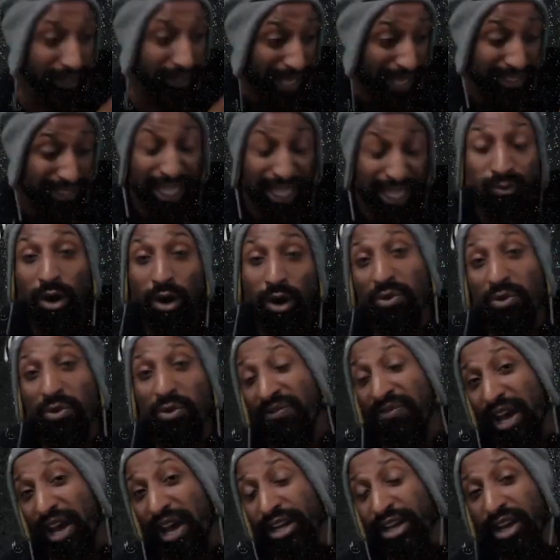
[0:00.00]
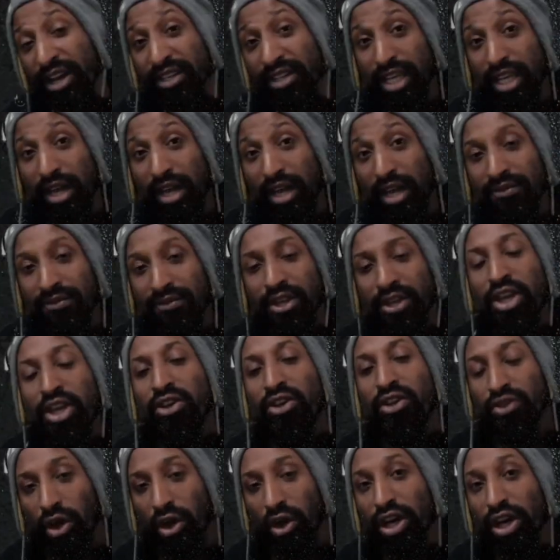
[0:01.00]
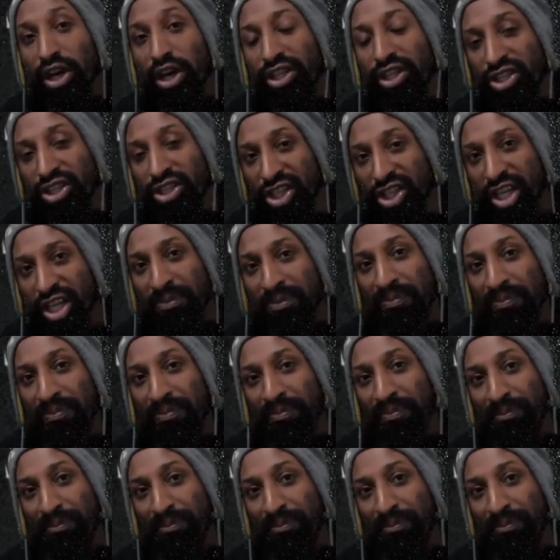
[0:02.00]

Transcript: That, that's where we find ourselves. Talk is cheap.